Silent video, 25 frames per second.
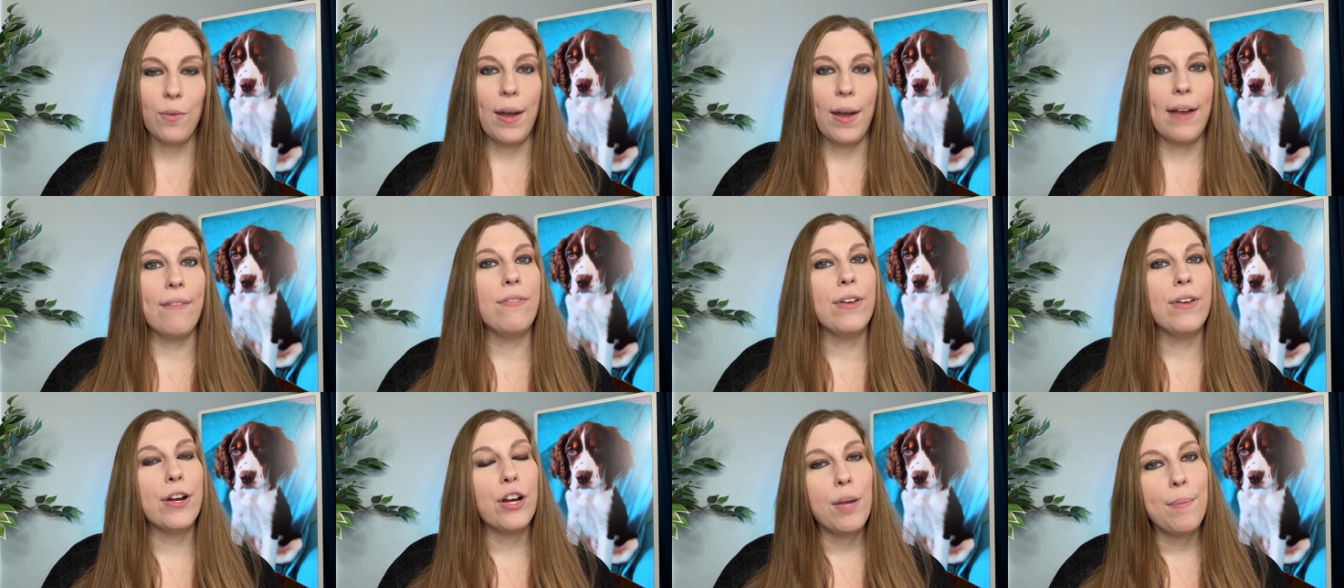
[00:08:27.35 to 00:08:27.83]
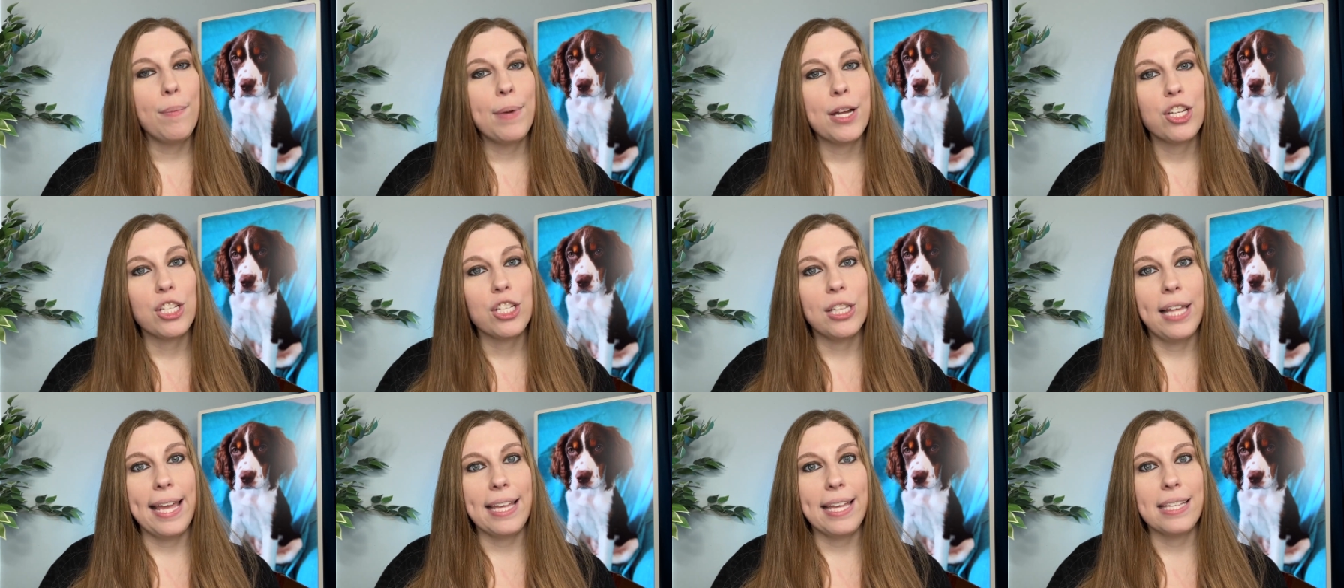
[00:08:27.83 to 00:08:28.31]
So I very
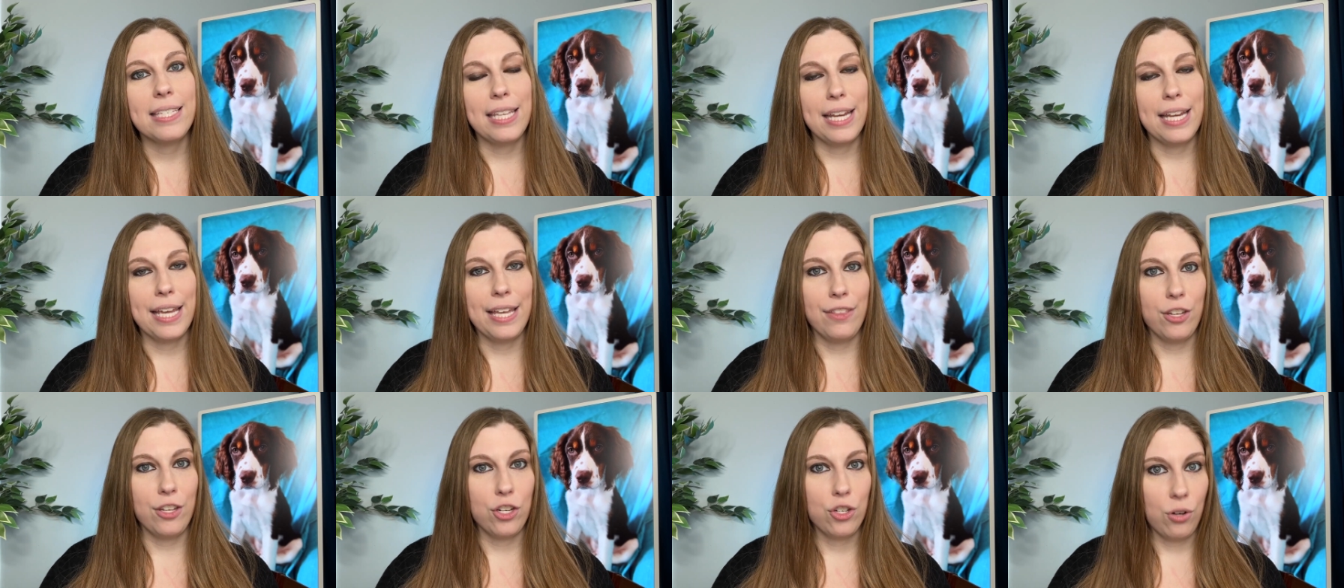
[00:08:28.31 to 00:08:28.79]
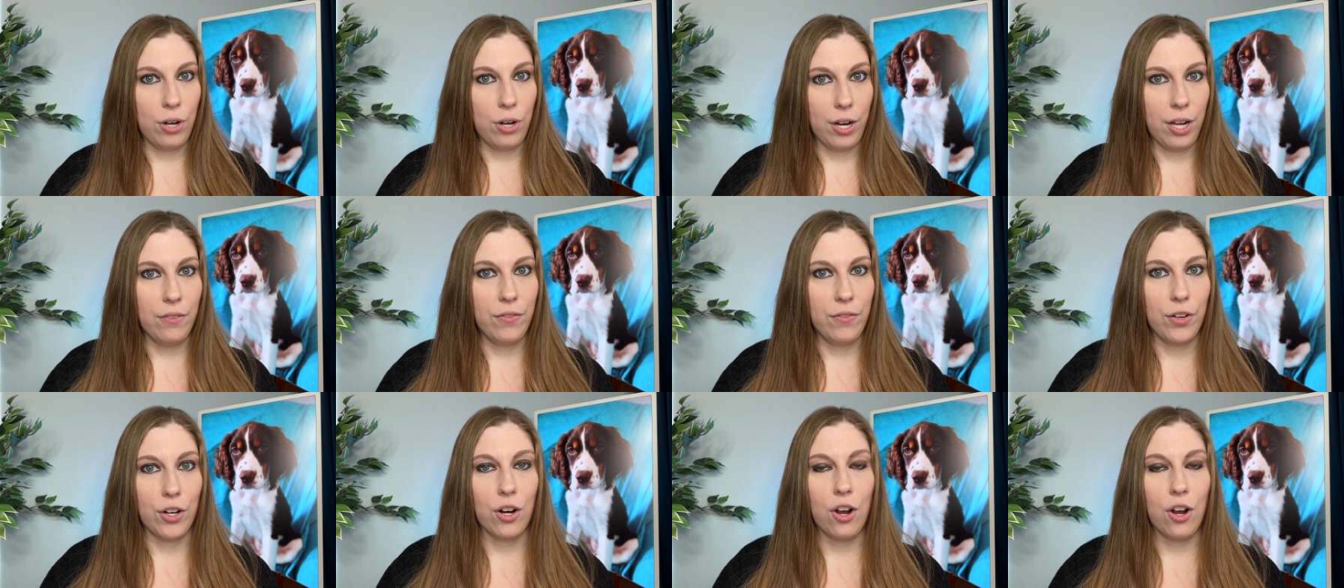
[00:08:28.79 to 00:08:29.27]
much like sitting in the trunk
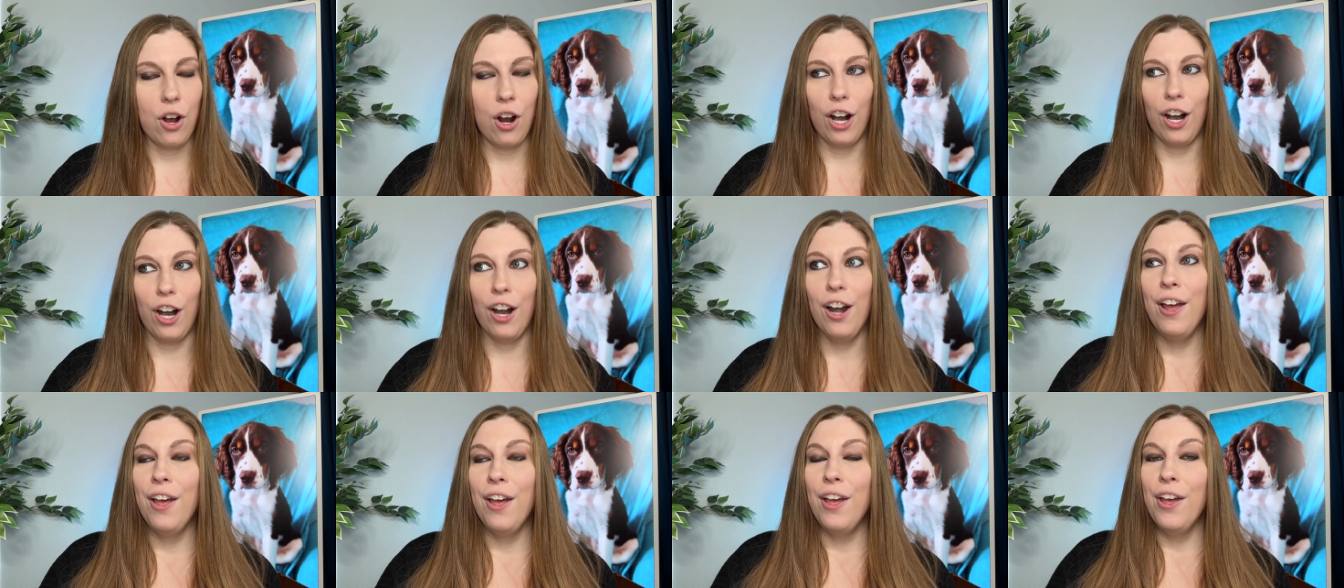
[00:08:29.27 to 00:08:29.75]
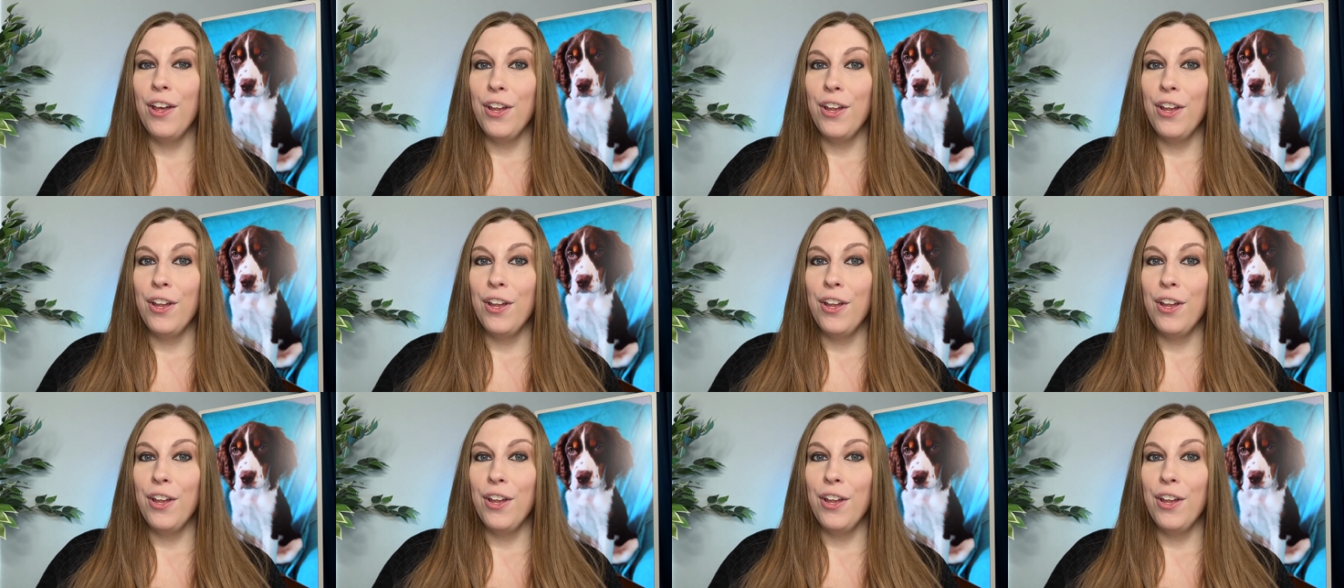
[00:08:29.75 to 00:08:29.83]
of your car